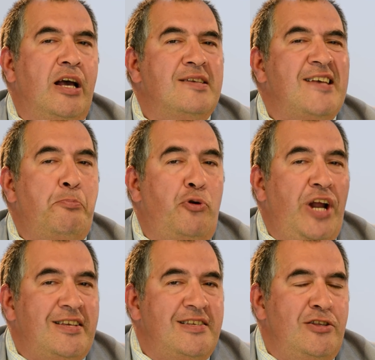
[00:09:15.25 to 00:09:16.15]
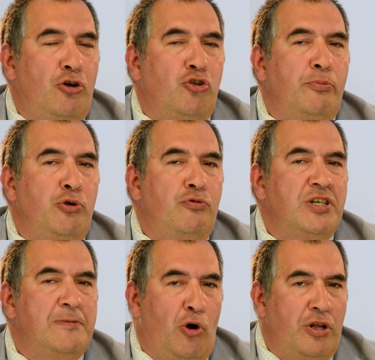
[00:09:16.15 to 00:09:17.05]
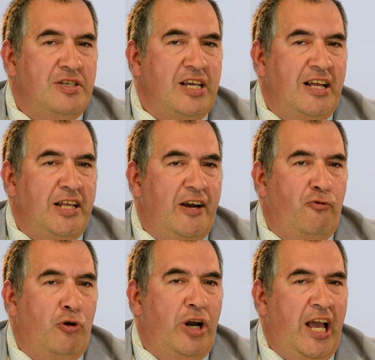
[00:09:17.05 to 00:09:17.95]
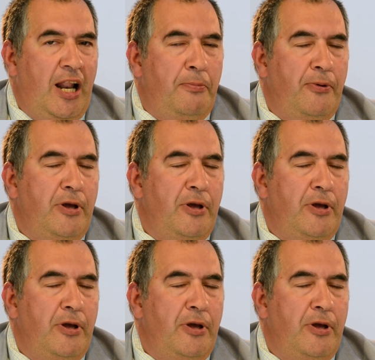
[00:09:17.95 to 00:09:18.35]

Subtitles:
suppress the autoimmune response and therefore help